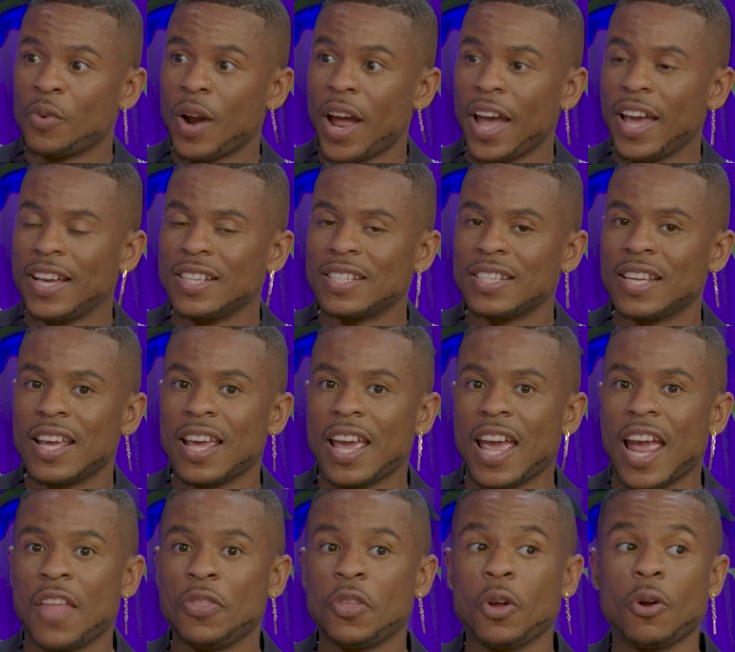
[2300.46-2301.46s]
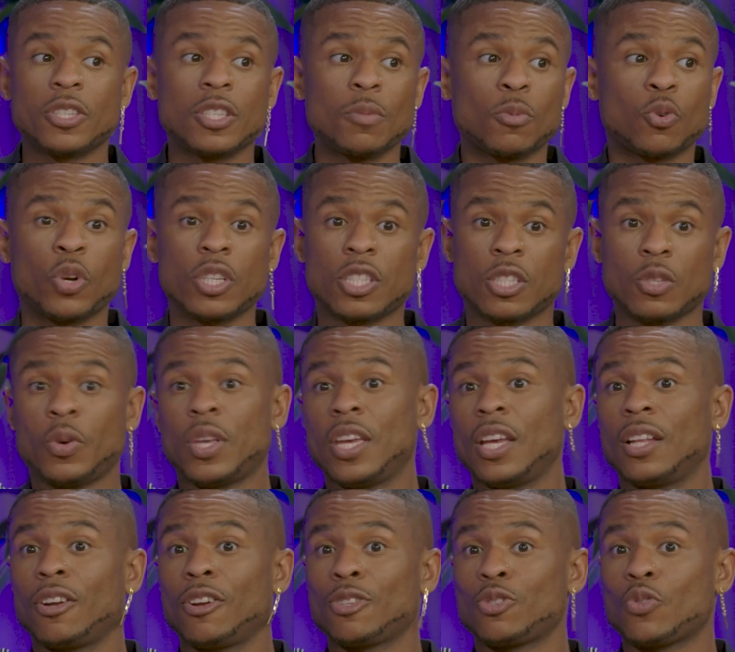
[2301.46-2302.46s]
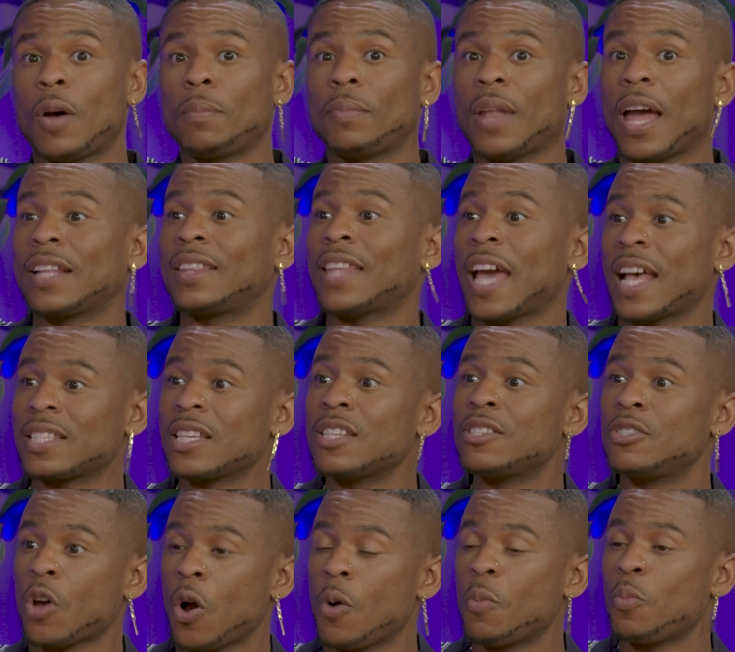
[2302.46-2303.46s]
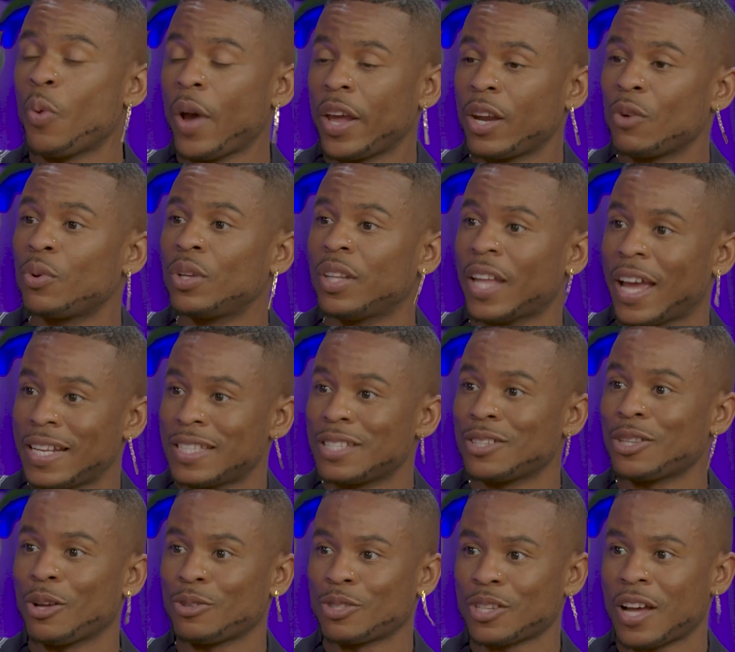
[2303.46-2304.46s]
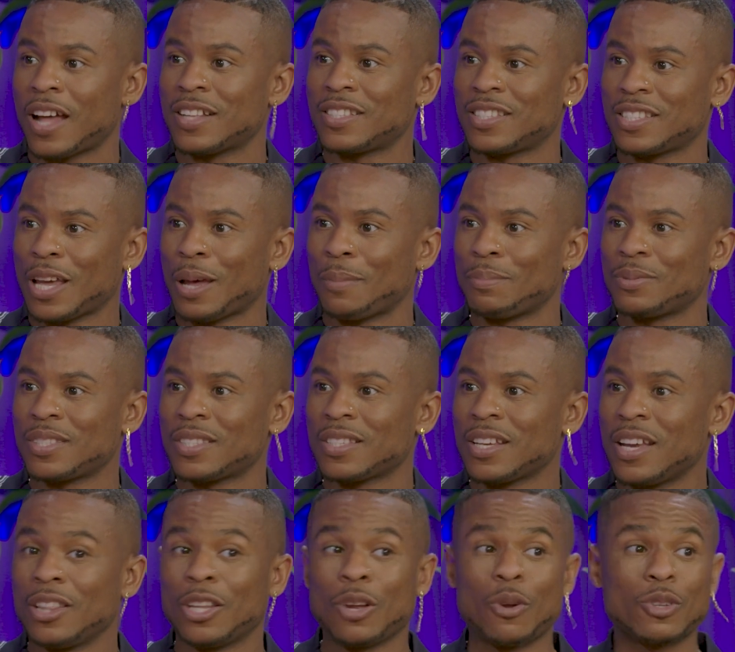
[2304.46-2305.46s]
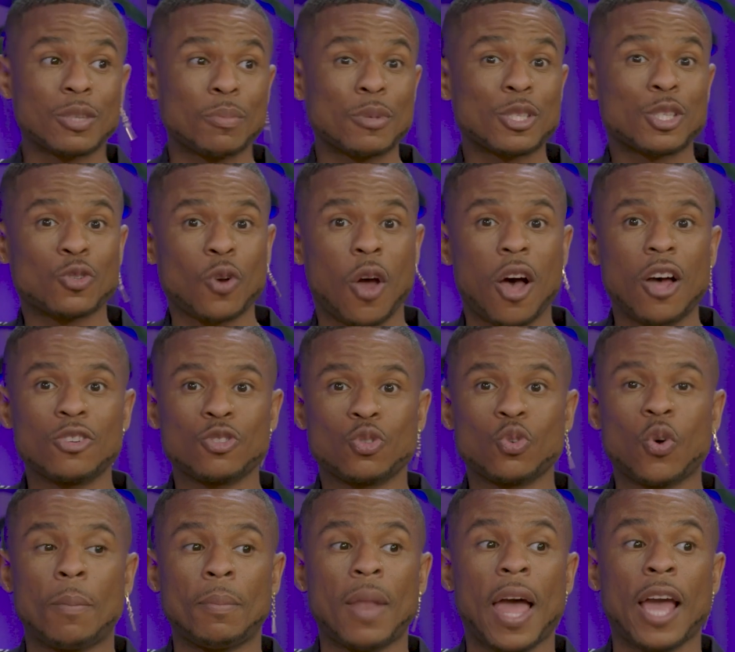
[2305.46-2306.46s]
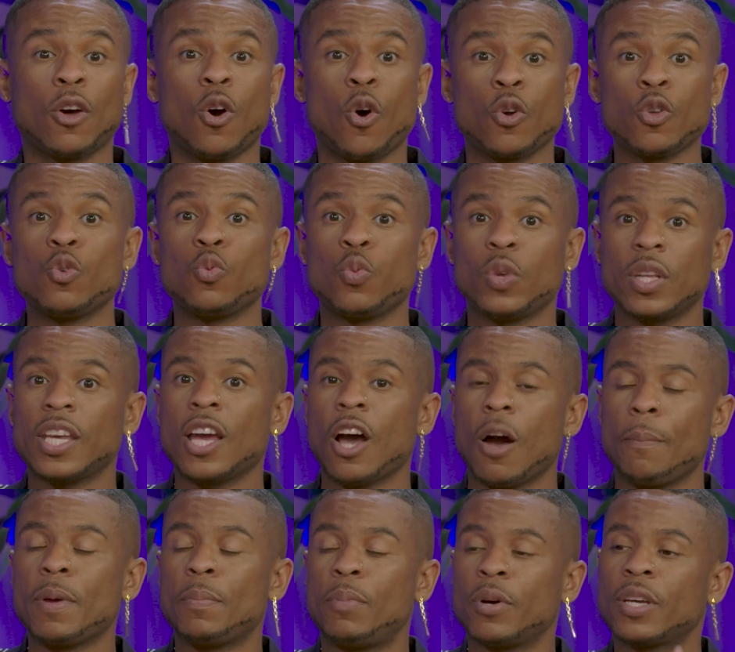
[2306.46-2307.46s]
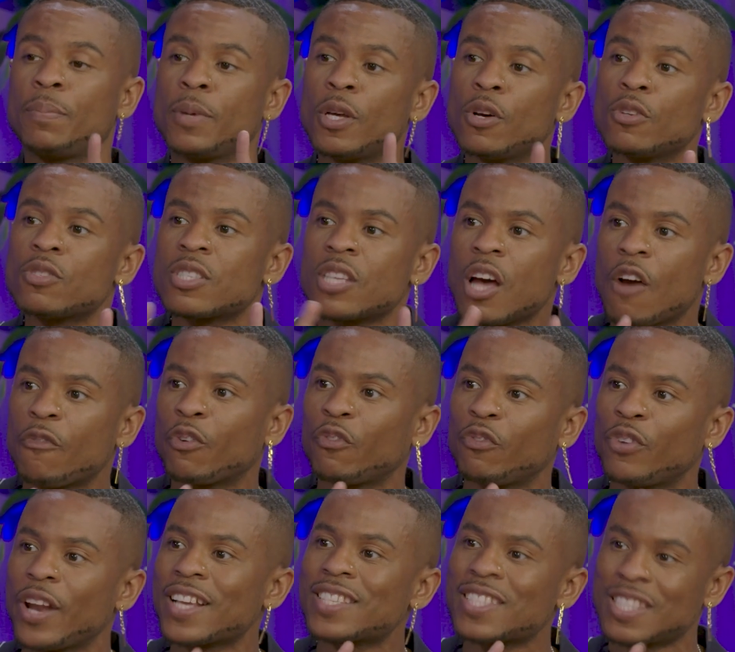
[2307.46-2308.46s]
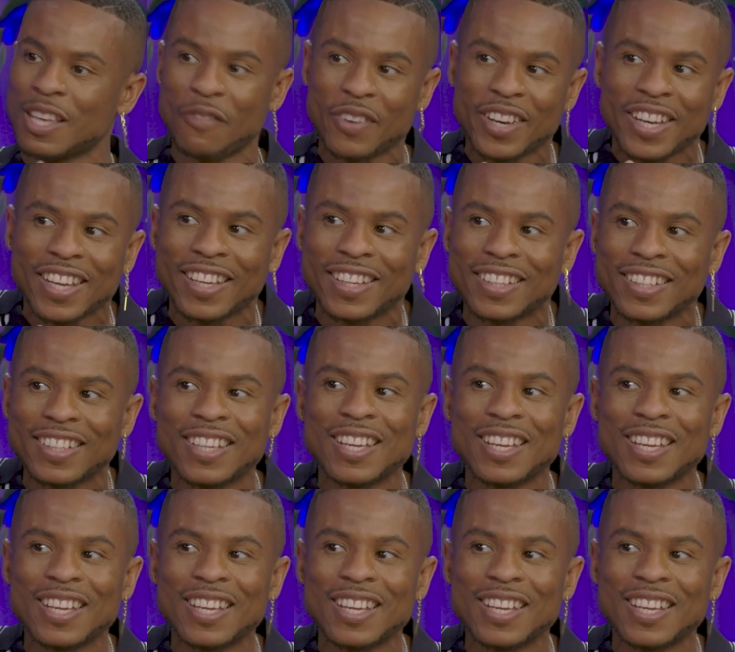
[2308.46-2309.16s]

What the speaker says: Right? Yeah. And there are some crystal healers who I'm like, that's a dope way to relate to those concepts. There are some astrologers who I'm like, oh, you really help people build self-reflexivity.